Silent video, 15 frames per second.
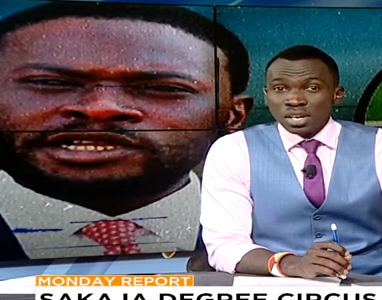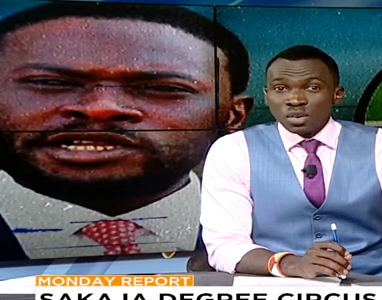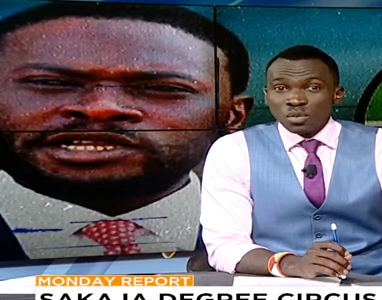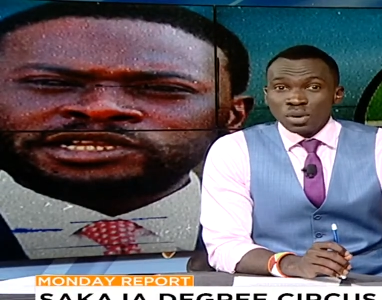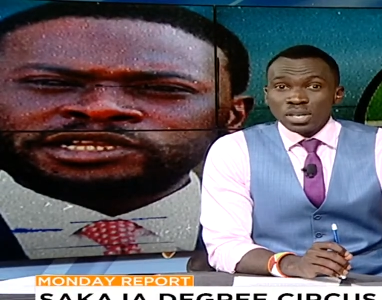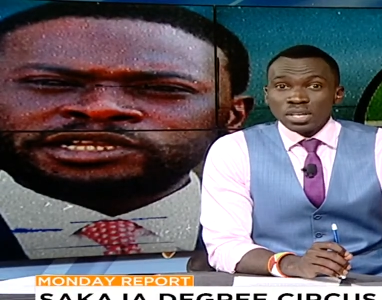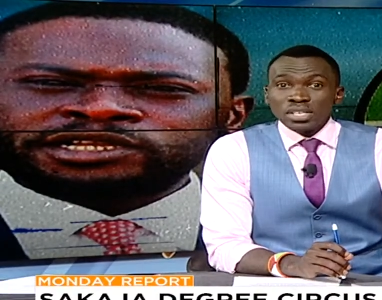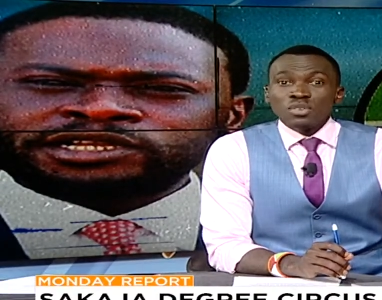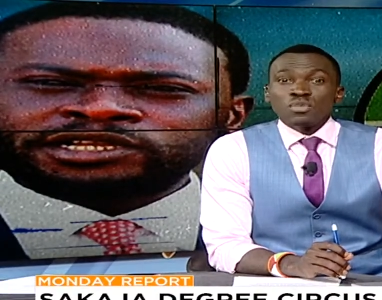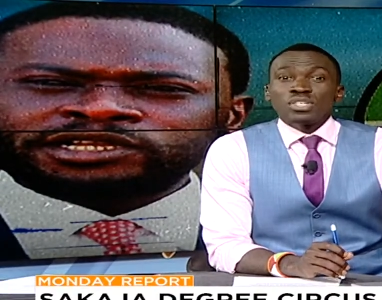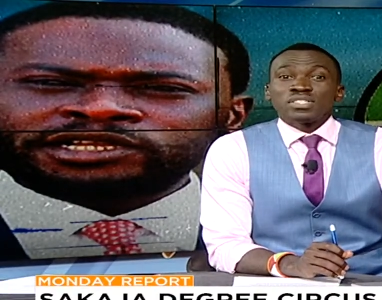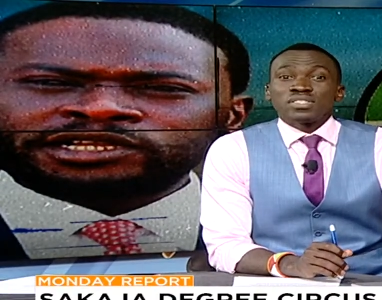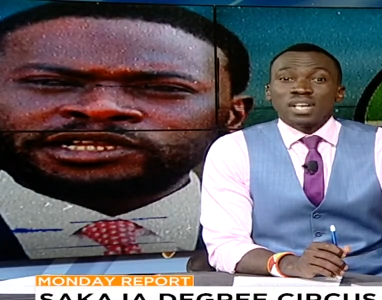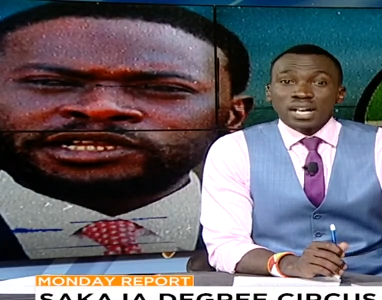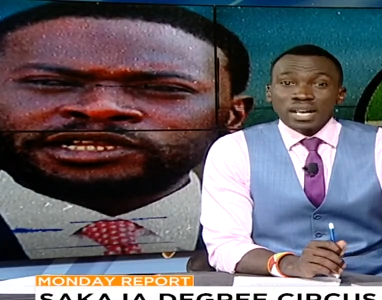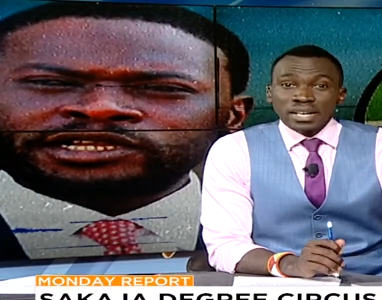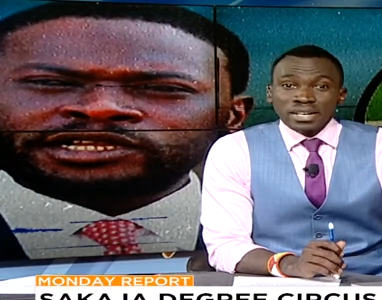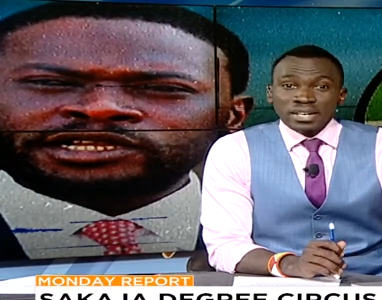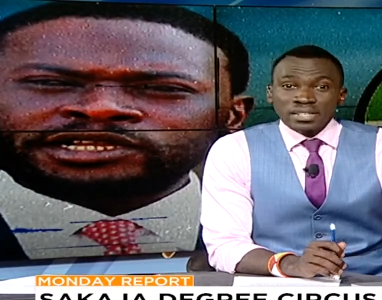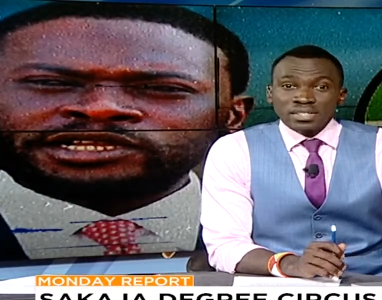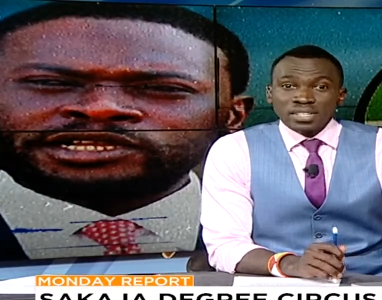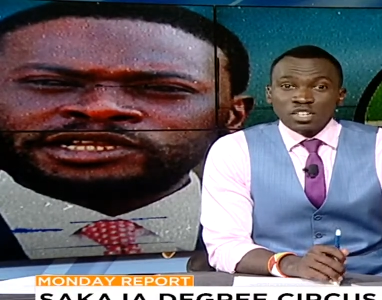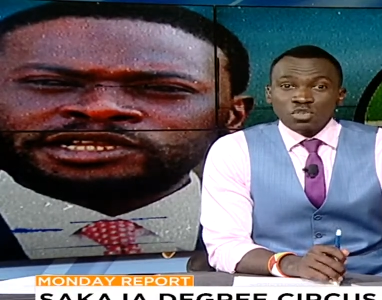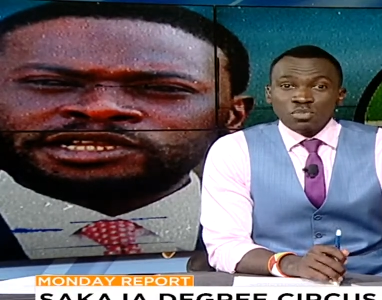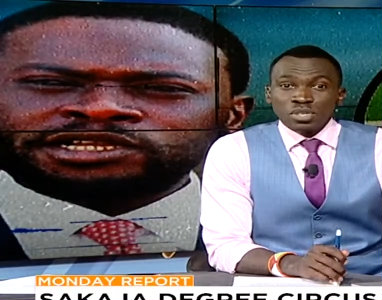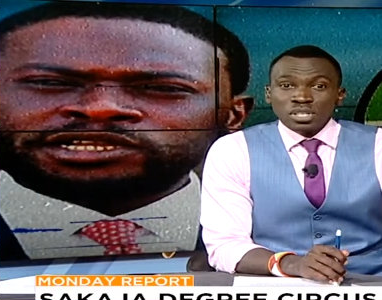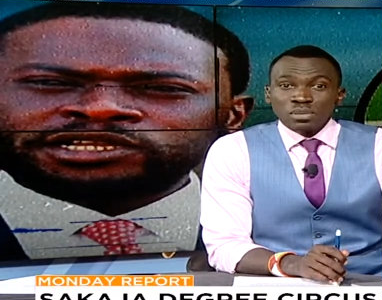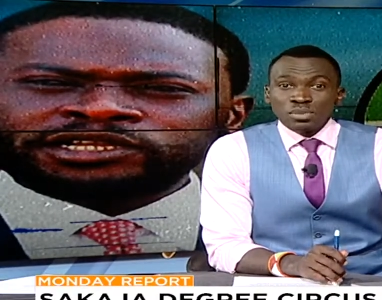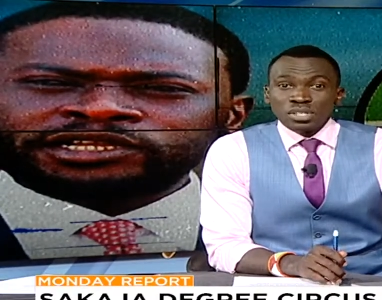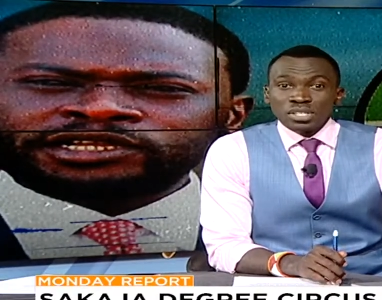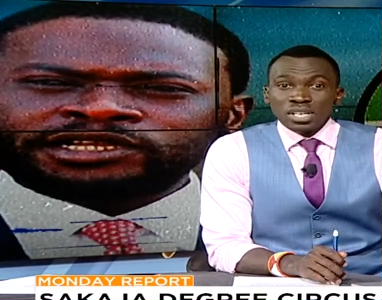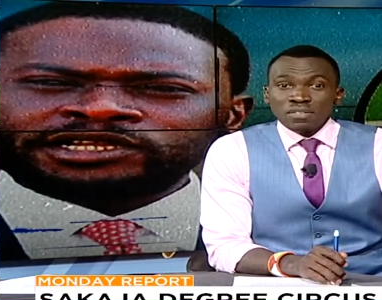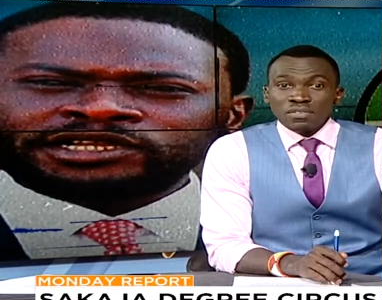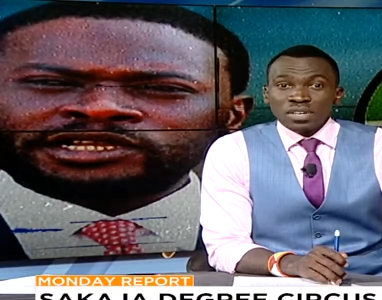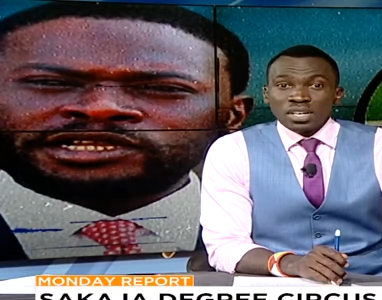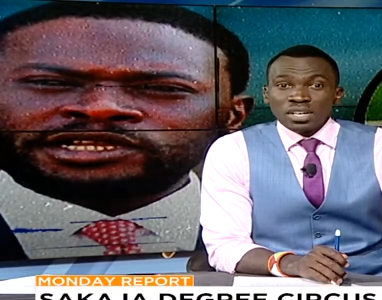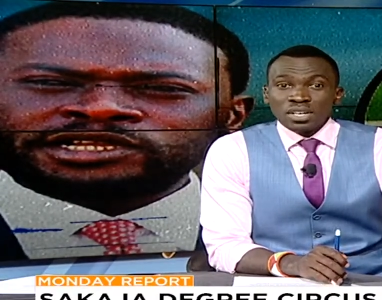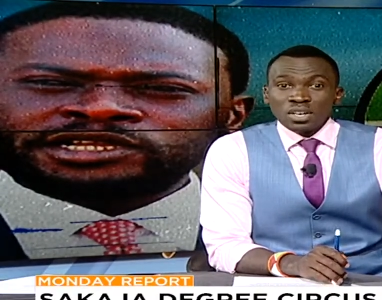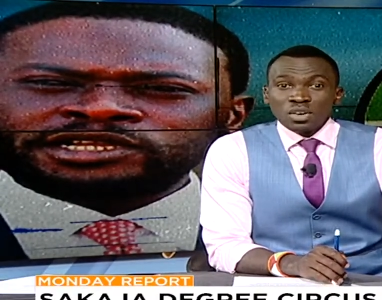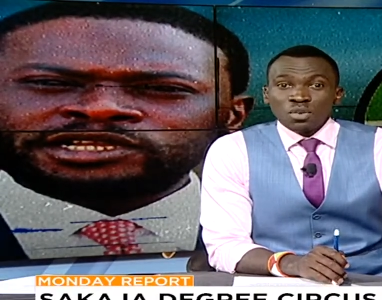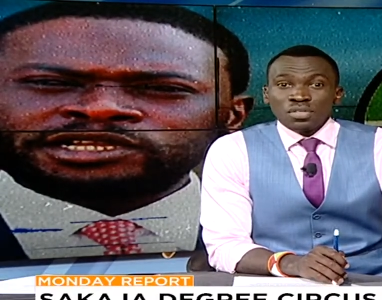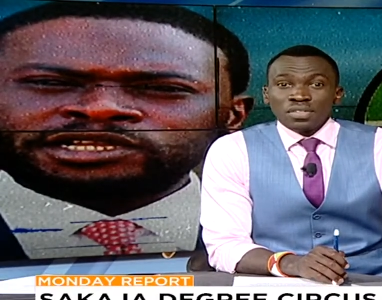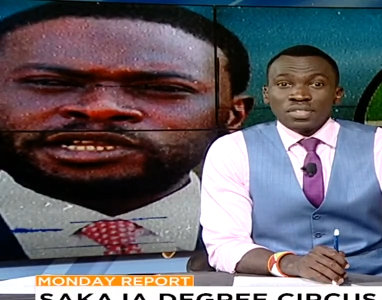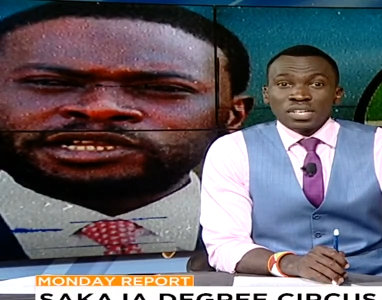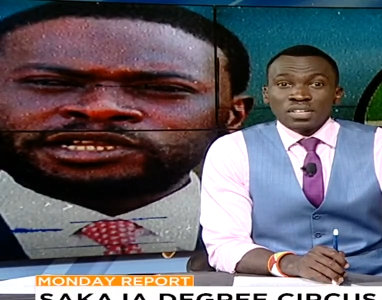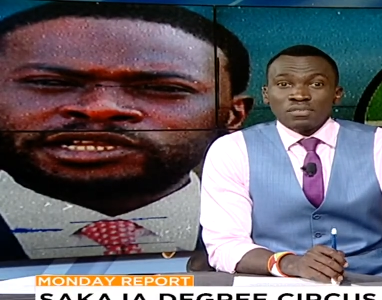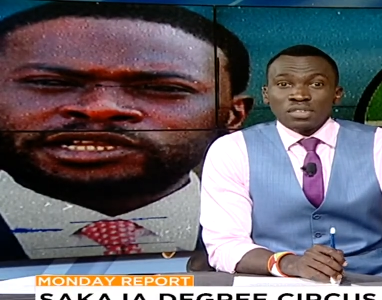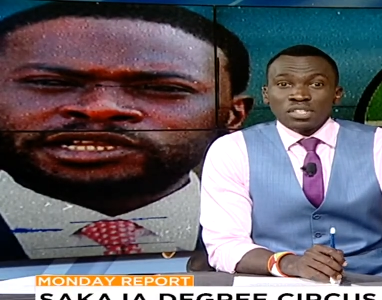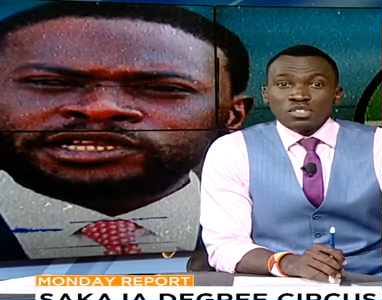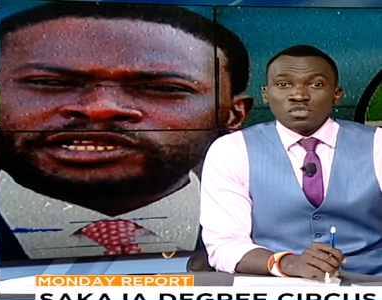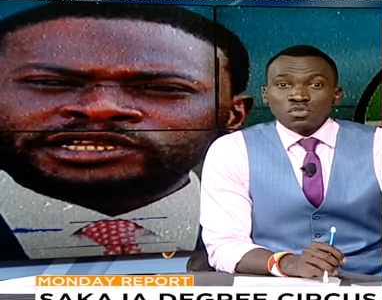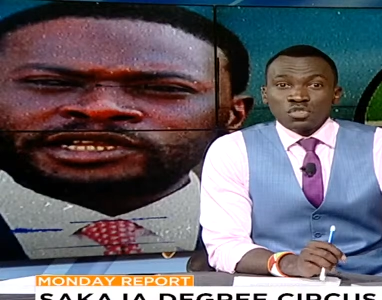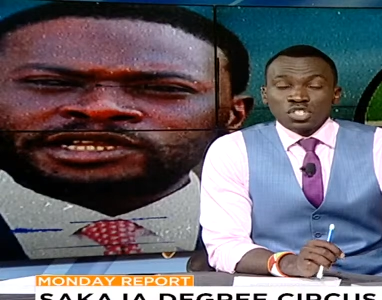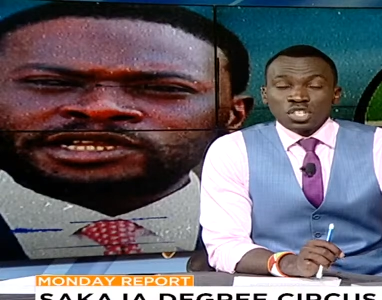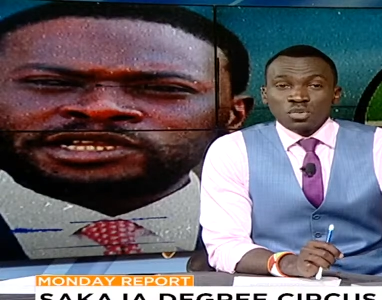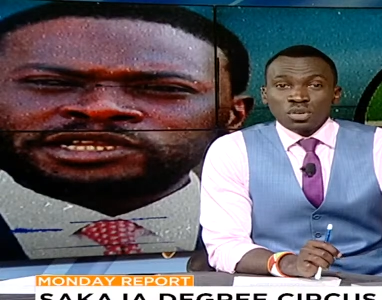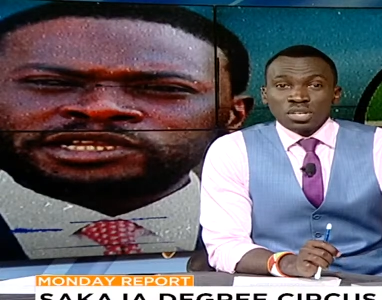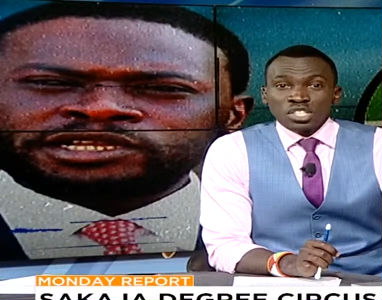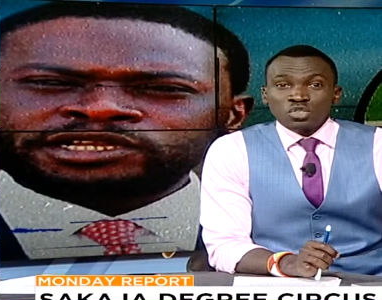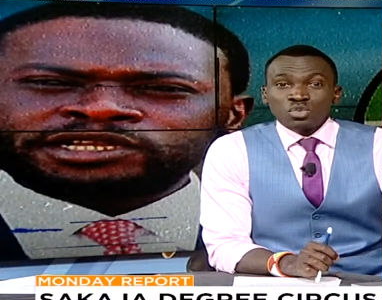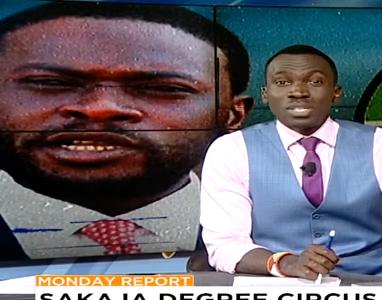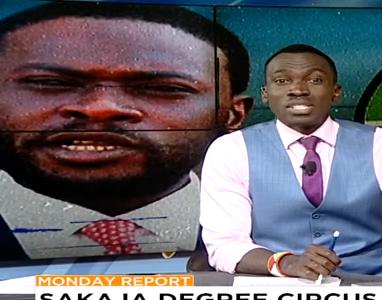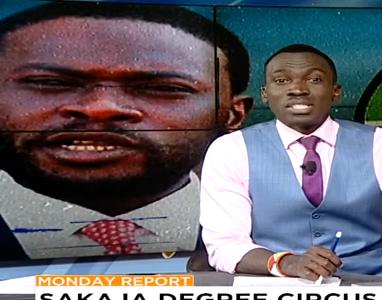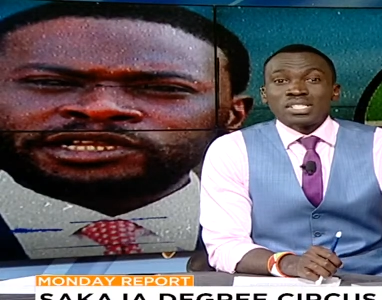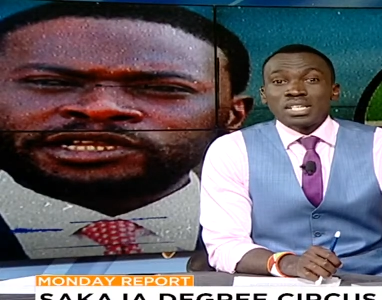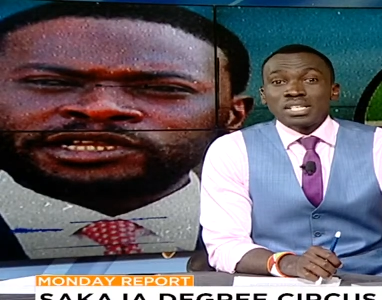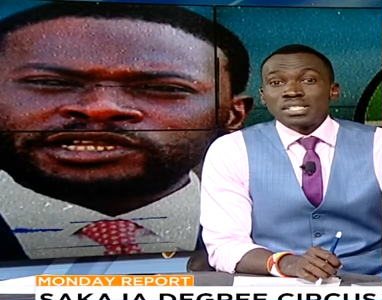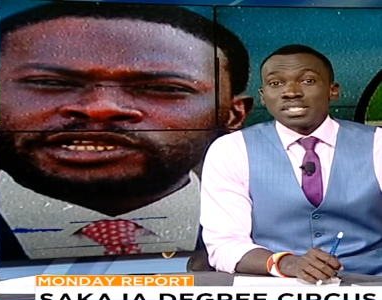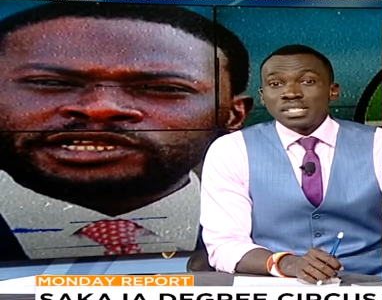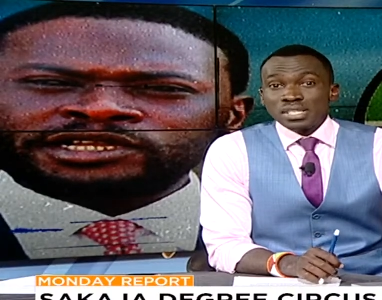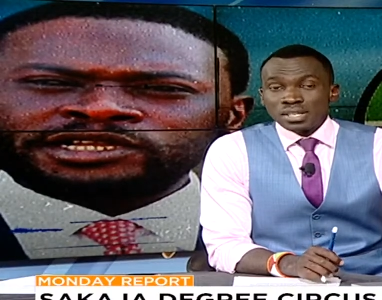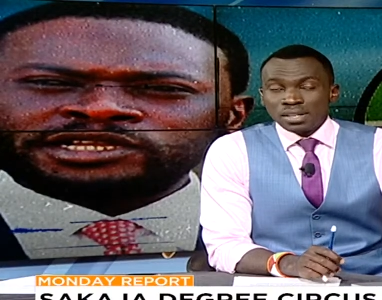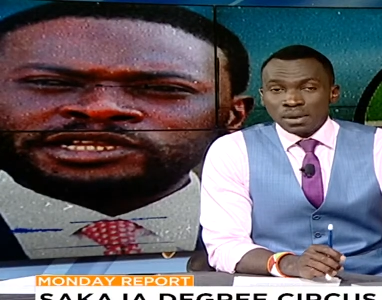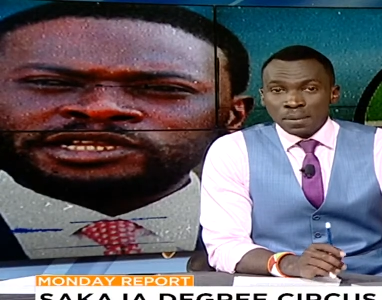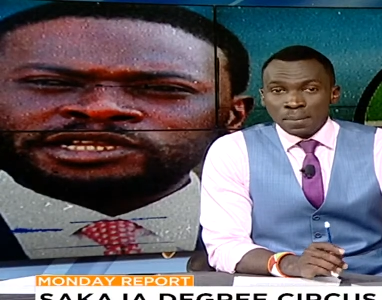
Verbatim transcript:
Speaker 1: when he resigned as Nairobi Deputy Governor on the 31st of January in 2018.